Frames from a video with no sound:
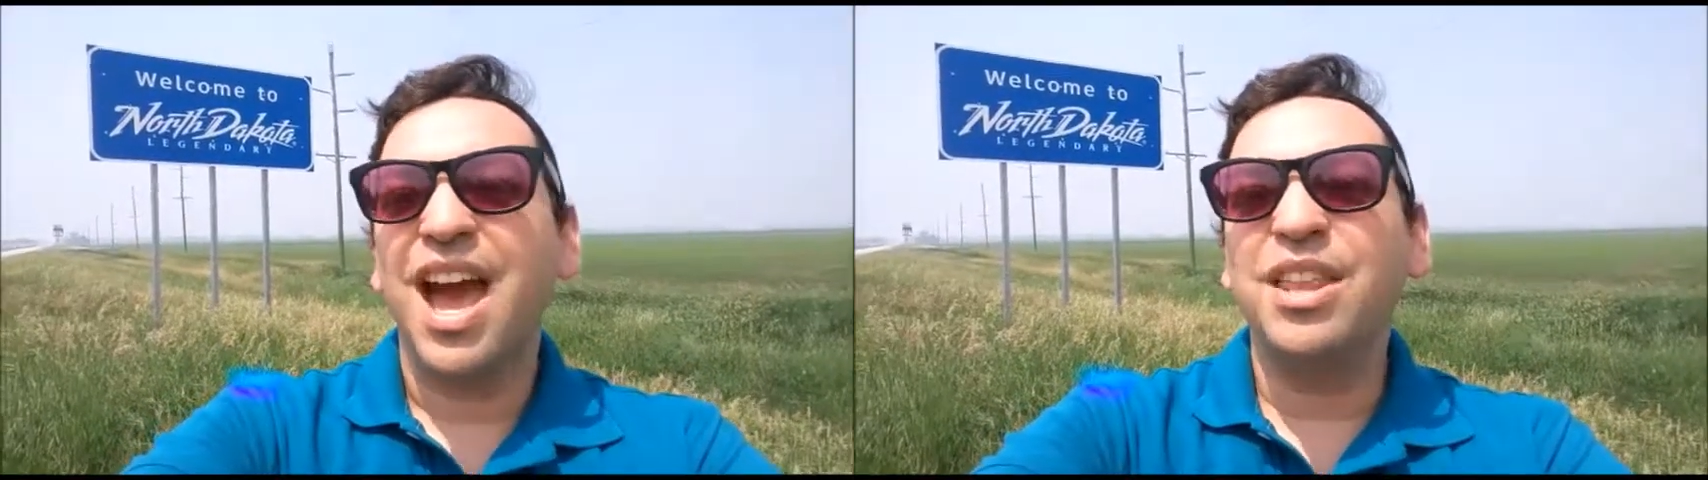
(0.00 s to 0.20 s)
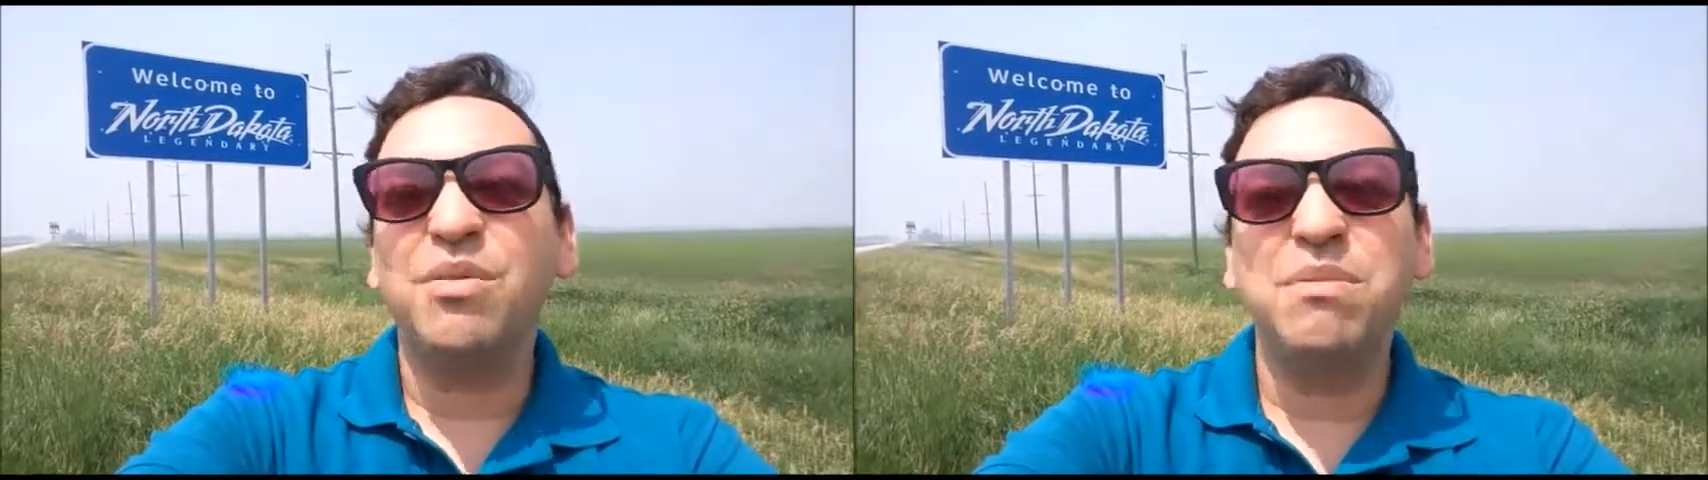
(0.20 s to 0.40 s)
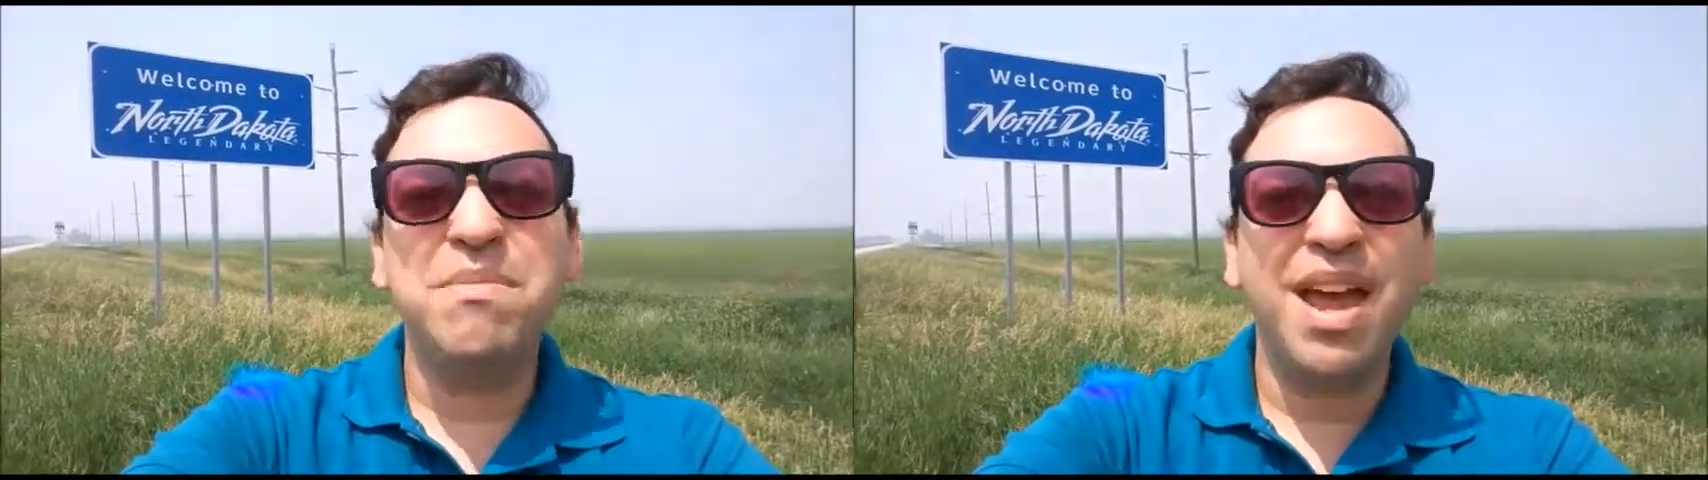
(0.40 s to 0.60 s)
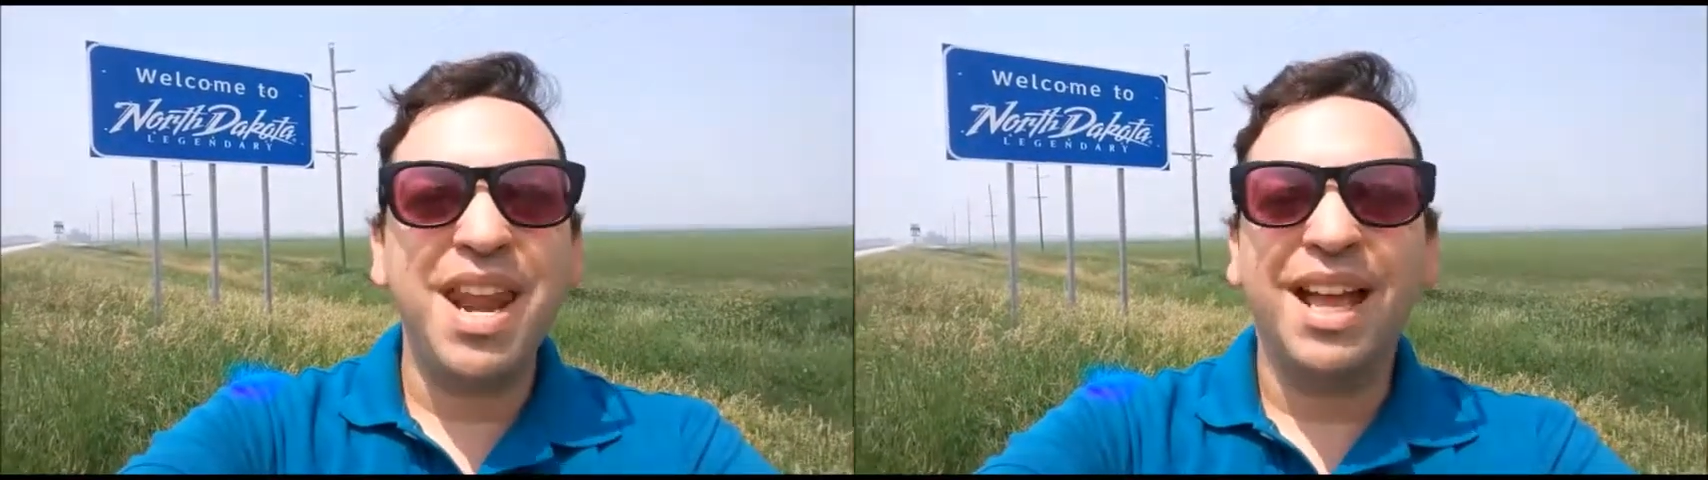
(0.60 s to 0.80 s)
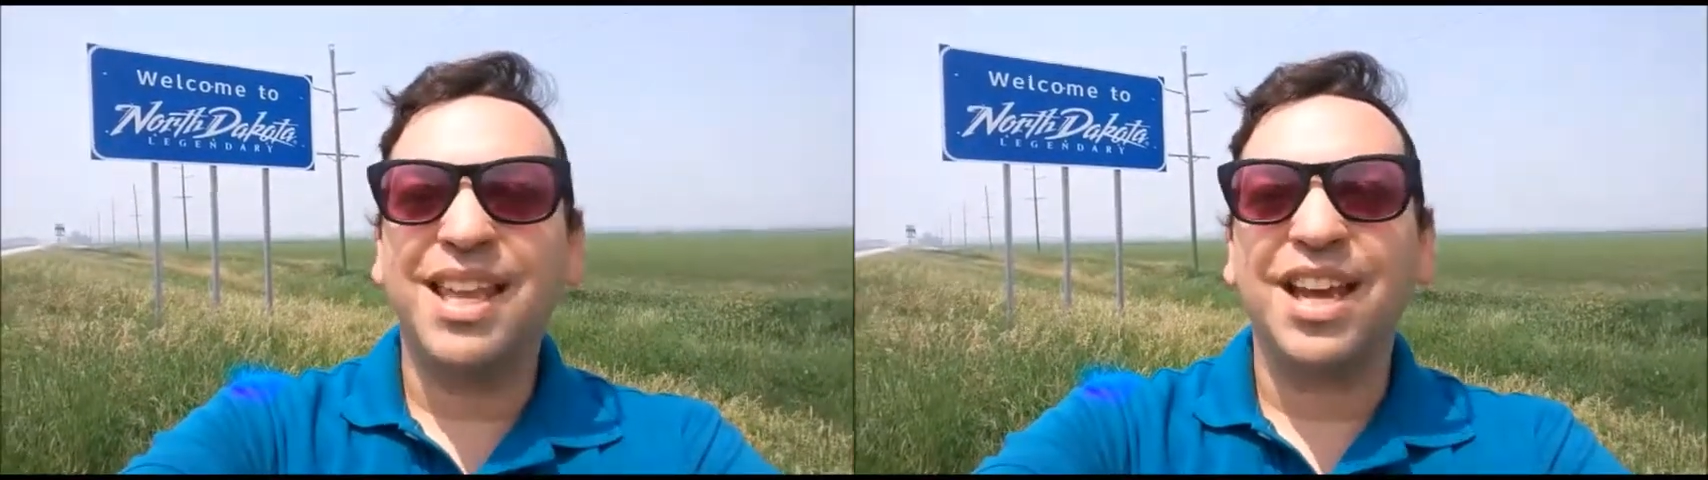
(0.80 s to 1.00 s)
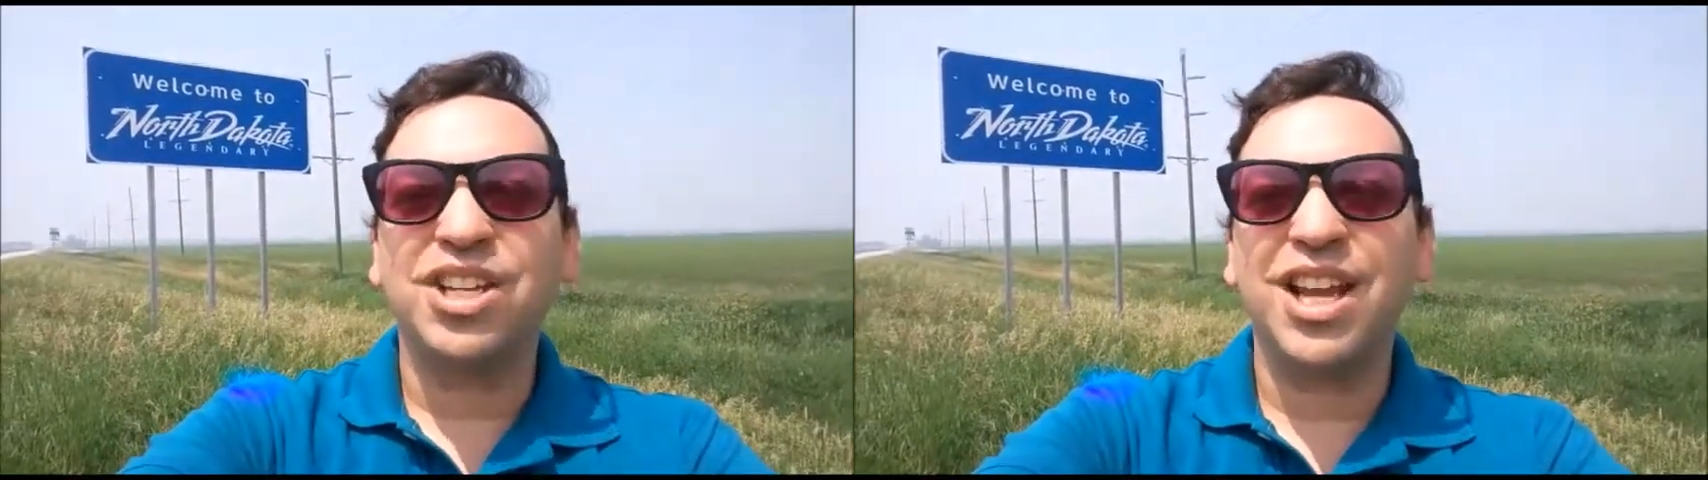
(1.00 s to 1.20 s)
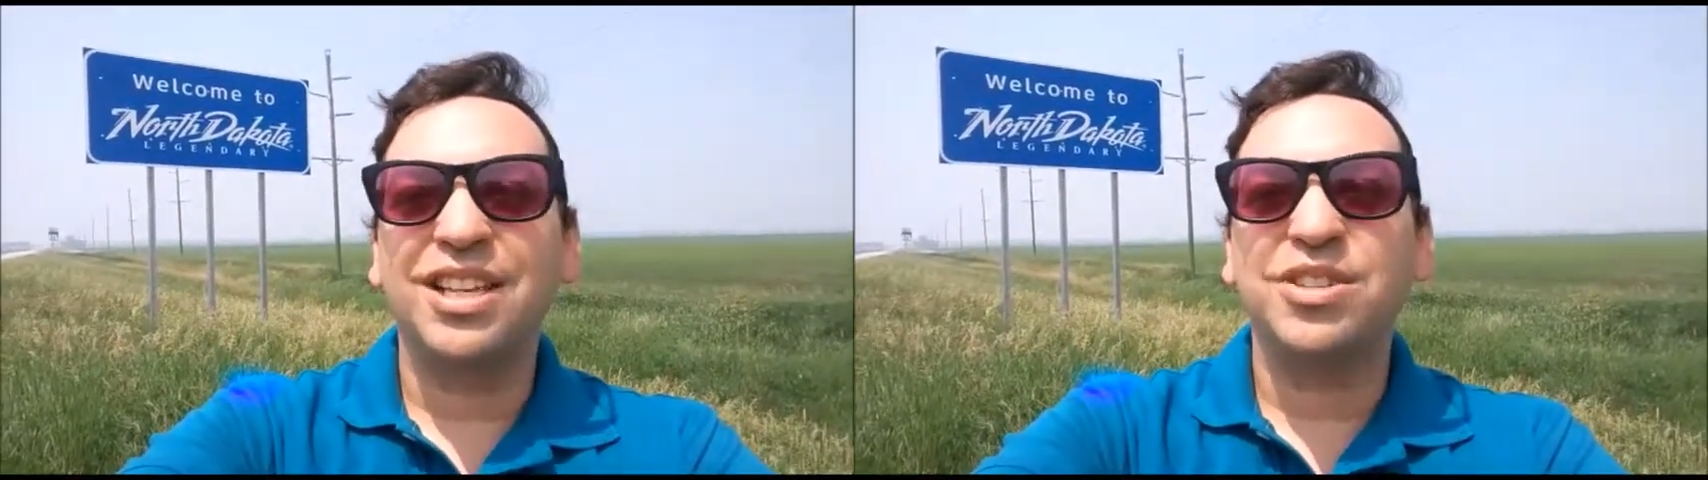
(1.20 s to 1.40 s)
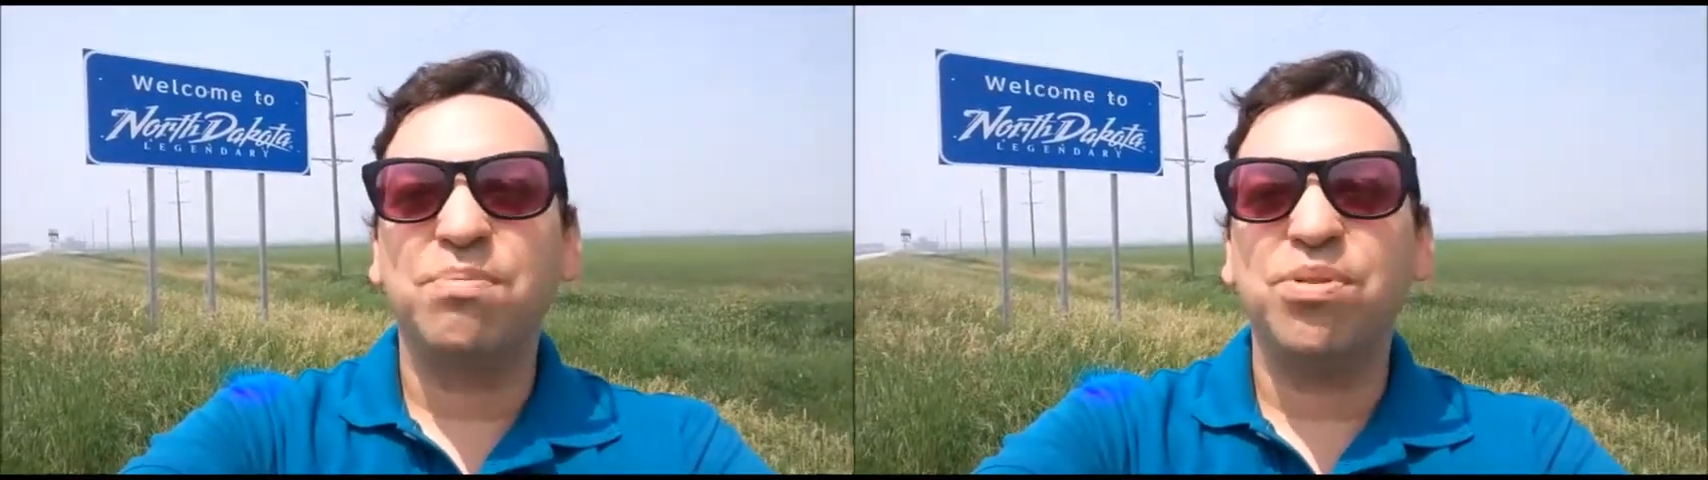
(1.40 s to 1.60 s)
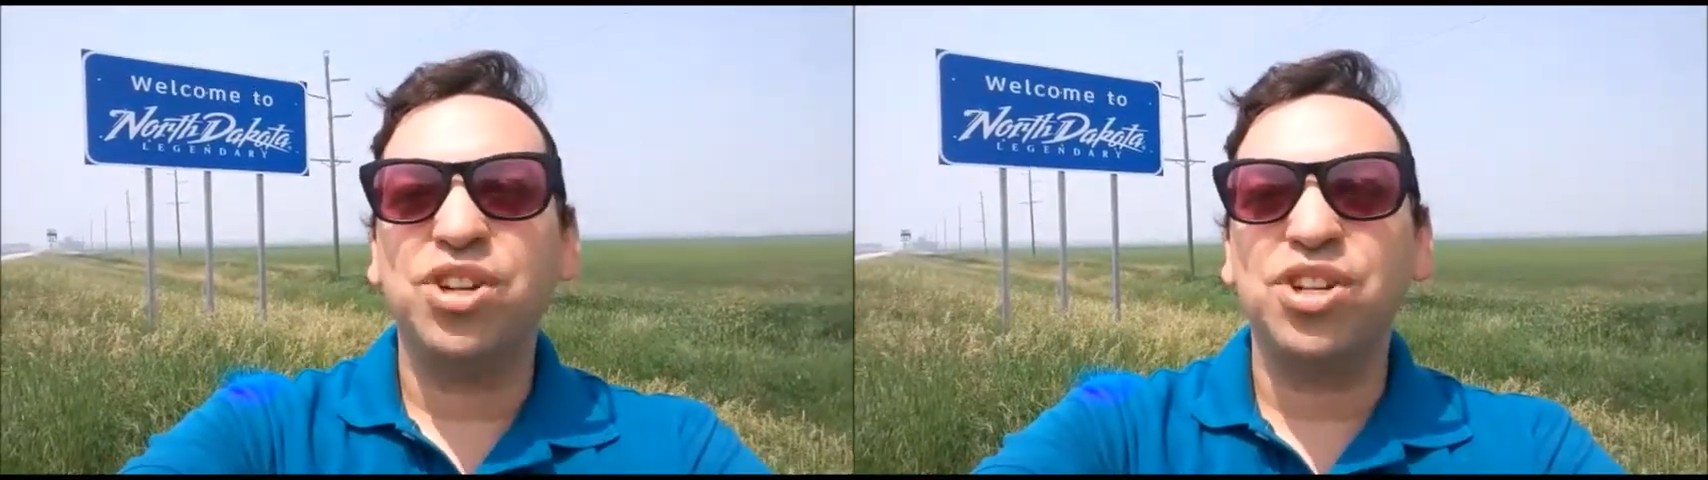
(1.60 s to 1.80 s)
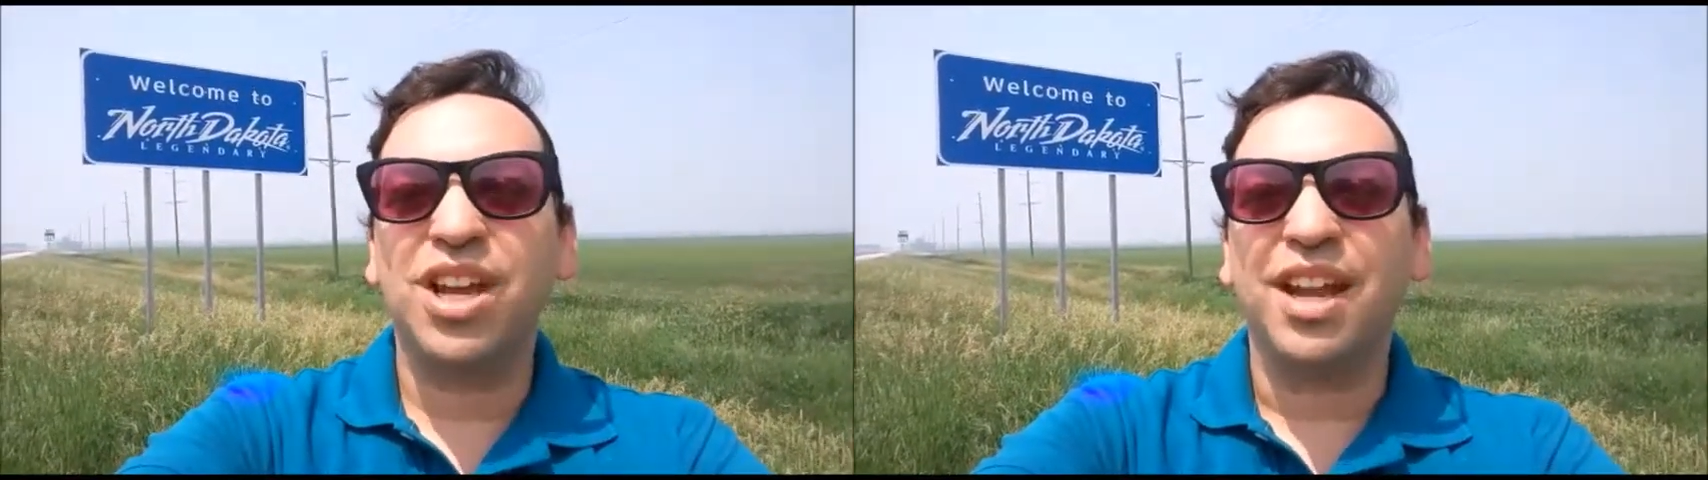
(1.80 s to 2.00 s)
and that we may not take a chance to
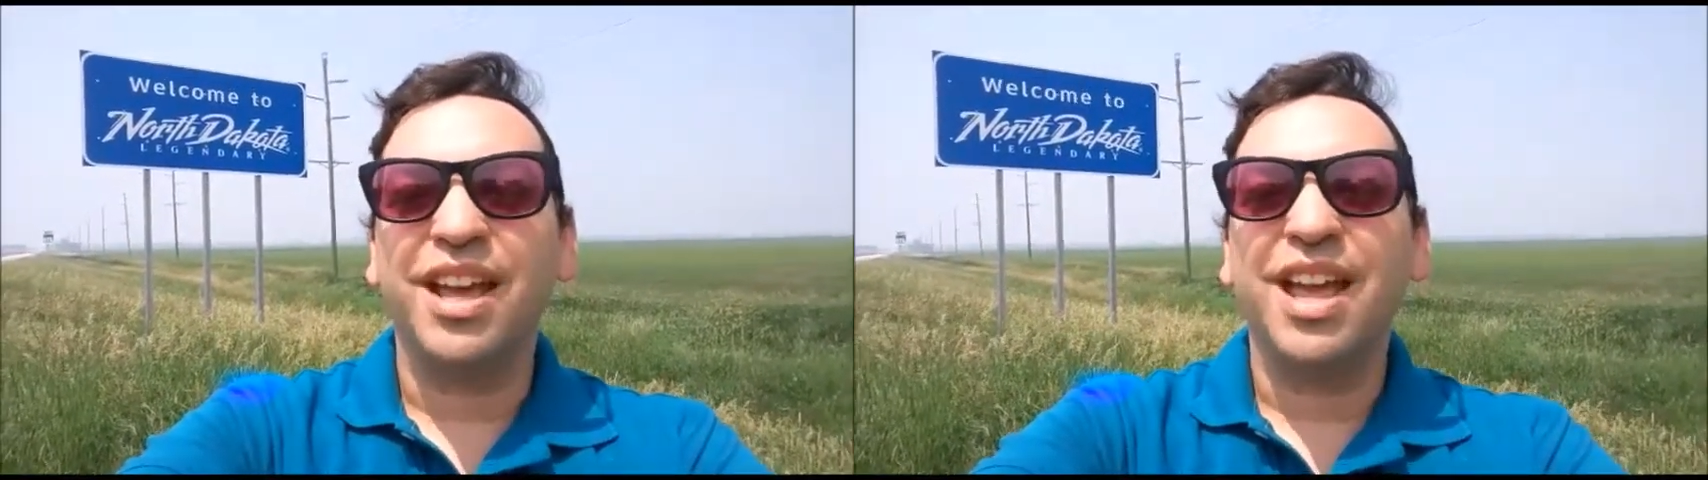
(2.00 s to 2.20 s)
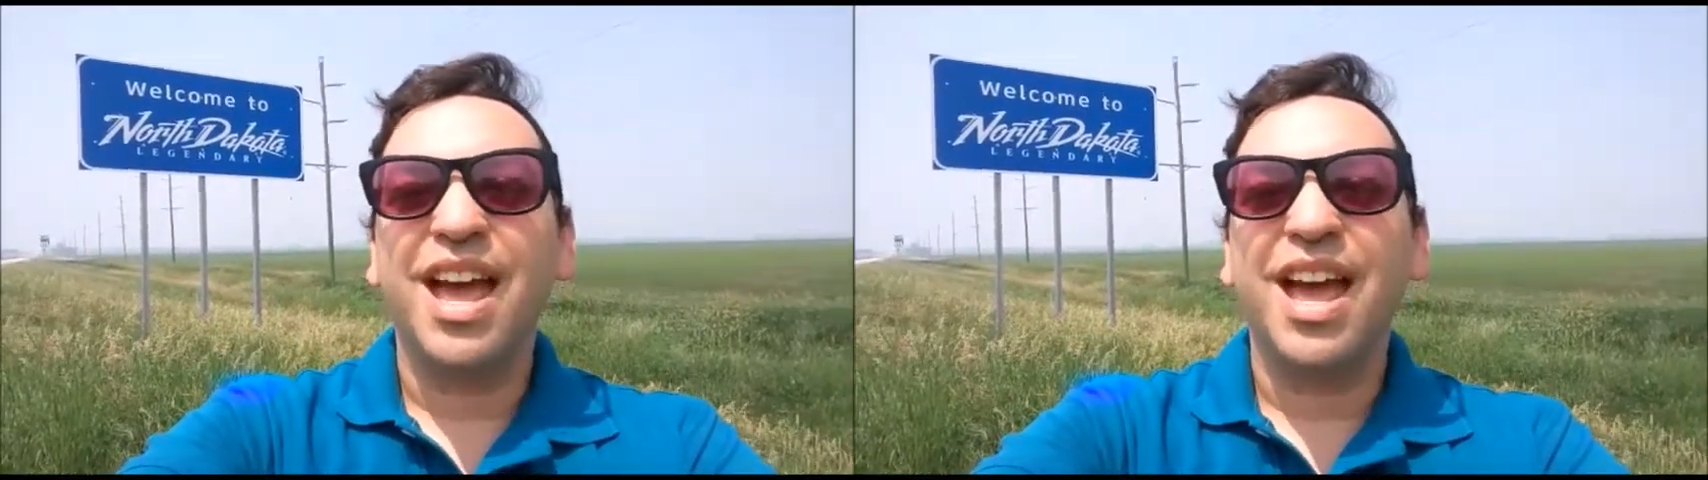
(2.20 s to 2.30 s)
appreciate